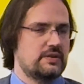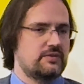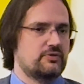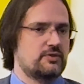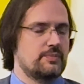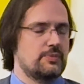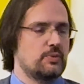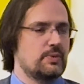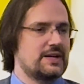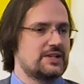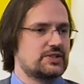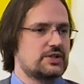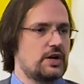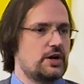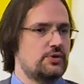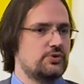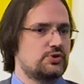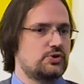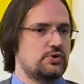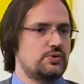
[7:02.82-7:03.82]
from the West
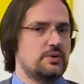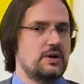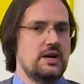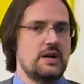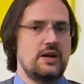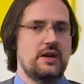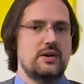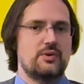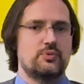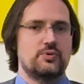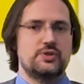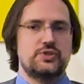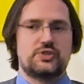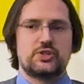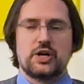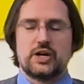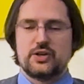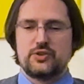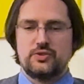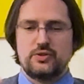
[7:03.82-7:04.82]
Coast who was
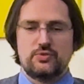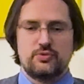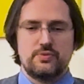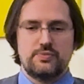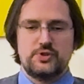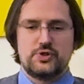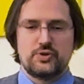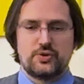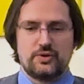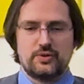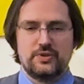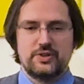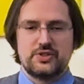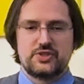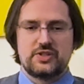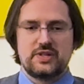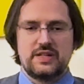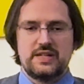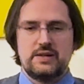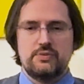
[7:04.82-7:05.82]
talking to a group of
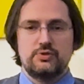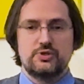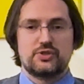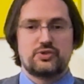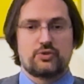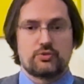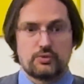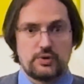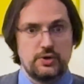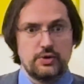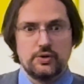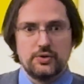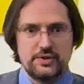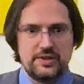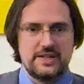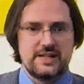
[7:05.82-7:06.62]
journalists, and he was thrilled.